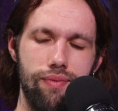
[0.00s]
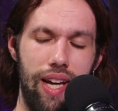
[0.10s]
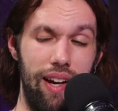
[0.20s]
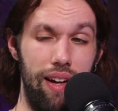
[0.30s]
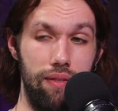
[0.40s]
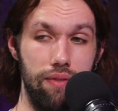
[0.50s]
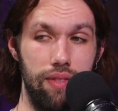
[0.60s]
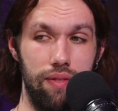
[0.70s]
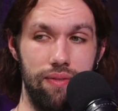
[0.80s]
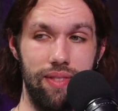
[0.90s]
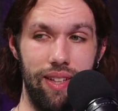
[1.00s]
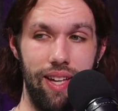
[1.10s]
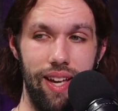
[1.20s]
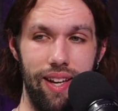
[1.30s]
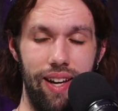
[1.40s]
I'd
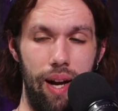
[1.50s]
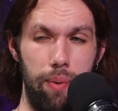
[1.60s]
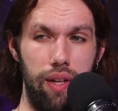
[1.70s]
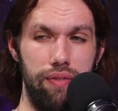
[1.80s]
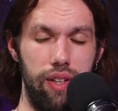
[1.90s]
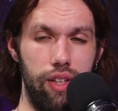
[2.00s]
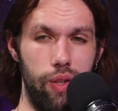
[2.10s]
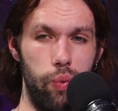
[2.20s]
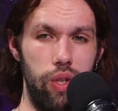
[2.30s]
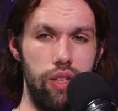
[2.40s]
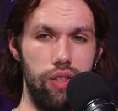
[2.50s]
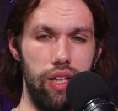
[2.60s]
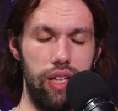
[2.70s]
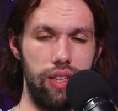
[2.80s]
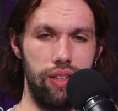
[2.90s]
probably find like a weird
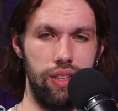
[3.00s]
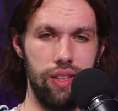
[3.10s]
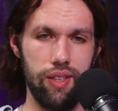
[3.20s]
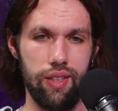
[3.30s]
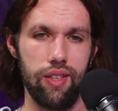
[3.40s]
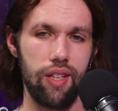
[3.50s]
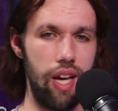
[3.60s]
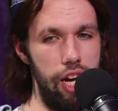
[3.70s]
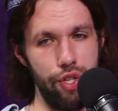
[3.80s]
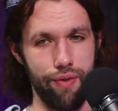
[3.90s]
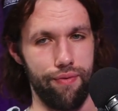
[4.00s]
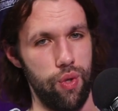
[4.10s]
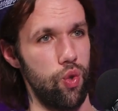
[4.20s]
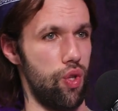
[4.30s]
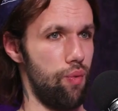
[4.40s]
like Asian
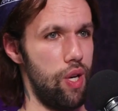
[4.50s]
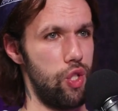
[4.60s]
fusion